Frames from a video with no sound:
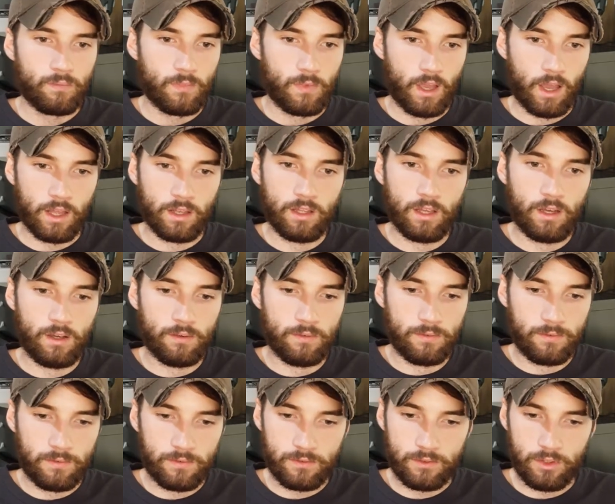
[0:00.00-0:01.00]
I
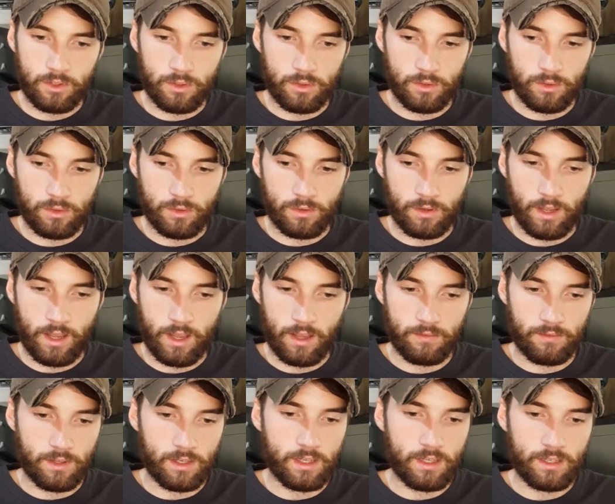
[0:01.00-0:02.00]
love to have
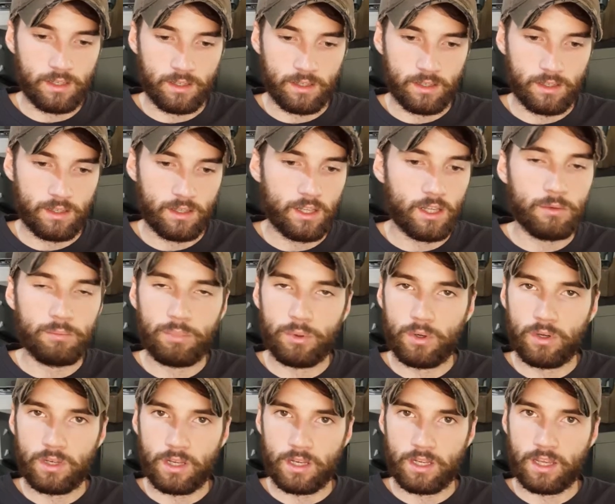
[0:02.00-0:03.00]
any
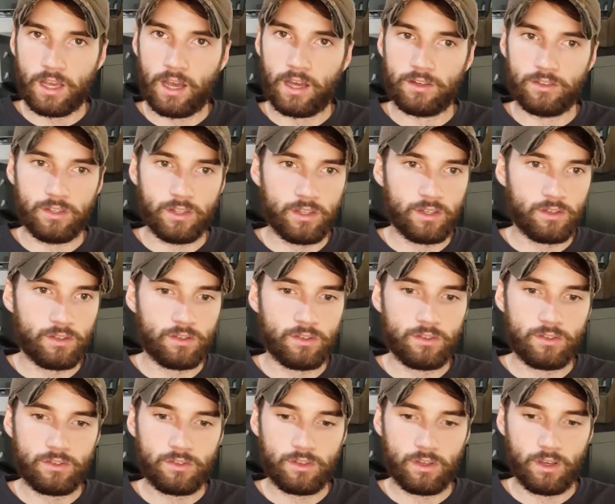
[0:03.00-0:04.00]
input, any
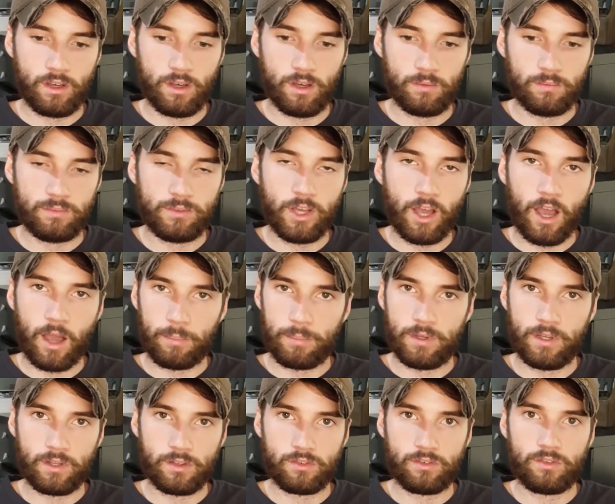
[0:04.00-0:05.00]
ideas,
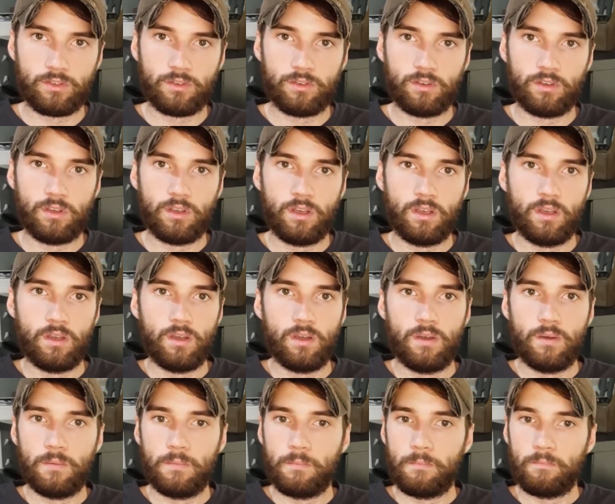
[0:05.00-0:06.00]
topics.
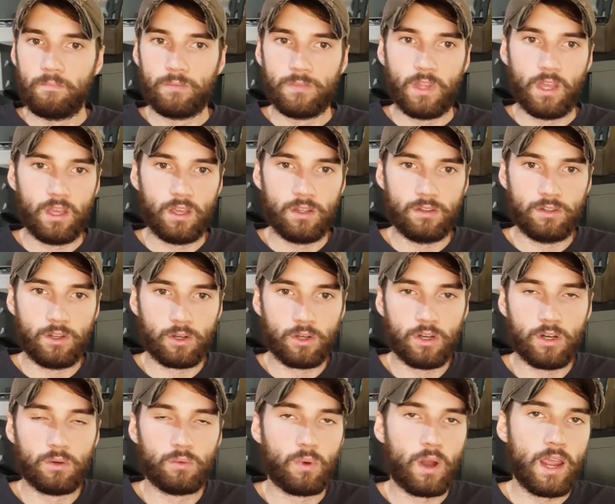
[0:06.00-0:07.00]
They're
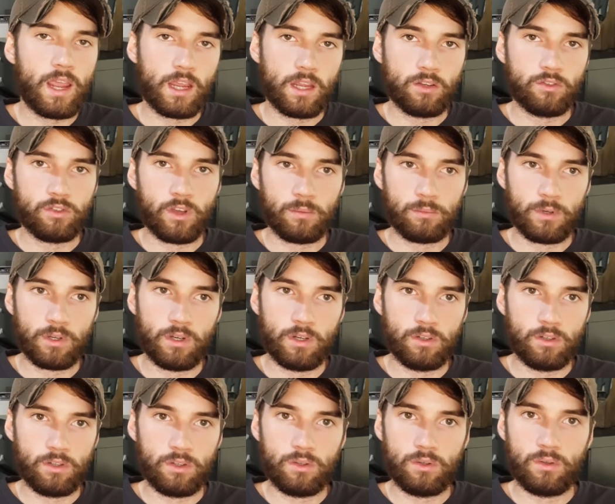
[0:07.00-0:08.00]
going to range. I'm going to
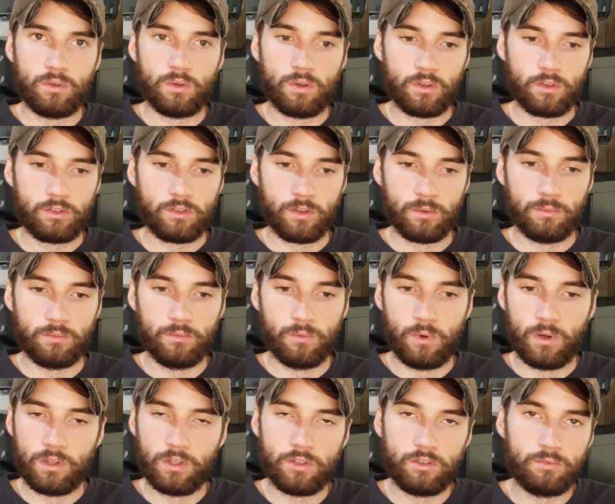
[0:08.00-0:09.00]
do some
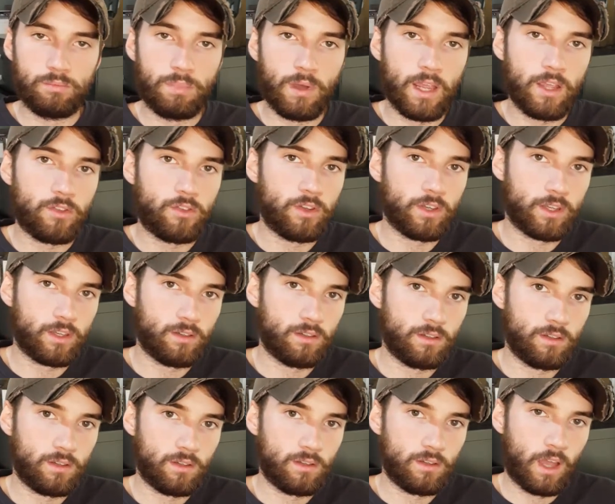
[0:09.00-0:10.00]
really basic
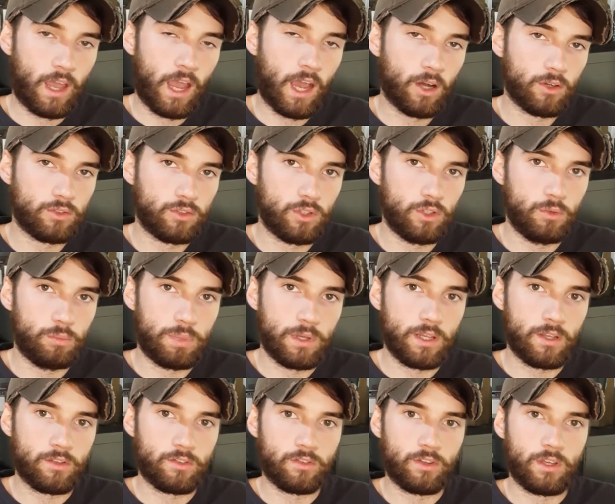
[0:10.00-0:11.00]
how-to
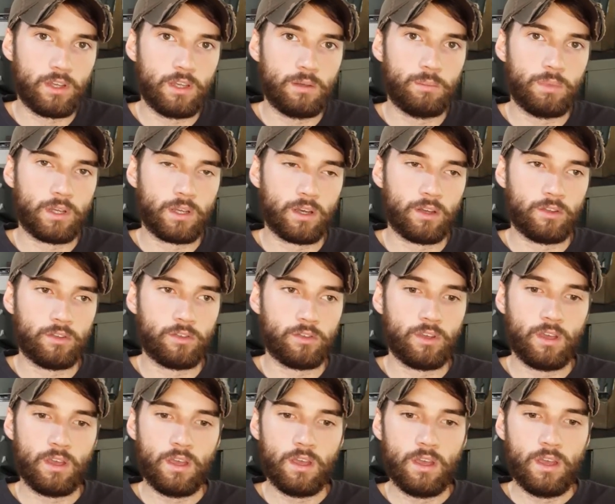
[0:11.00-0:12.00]
PC because
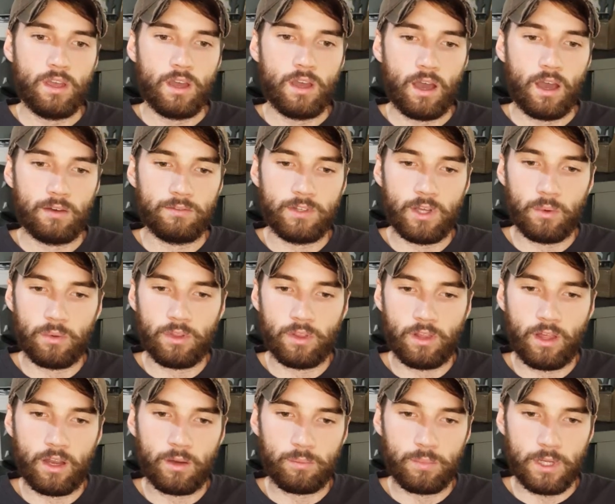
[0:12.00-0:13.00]
I've dealt with a
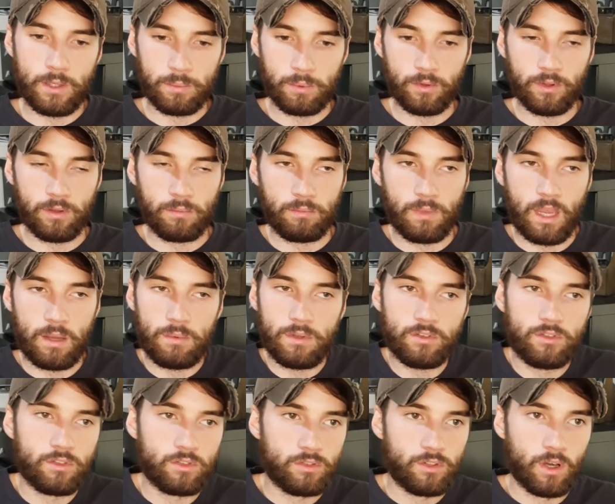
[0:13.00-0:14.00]
lot of people that maybe
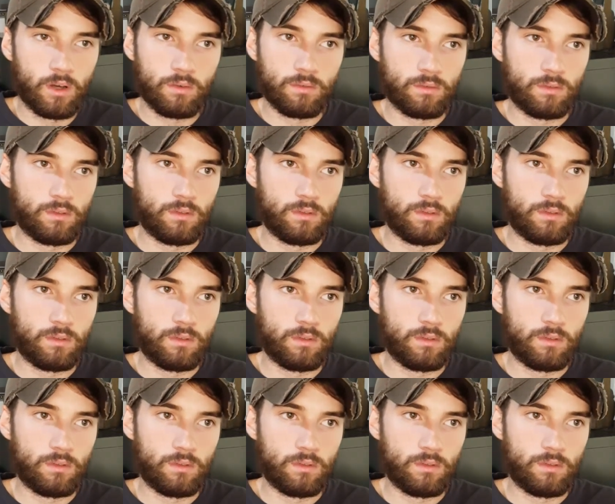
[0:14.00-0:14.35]
just don't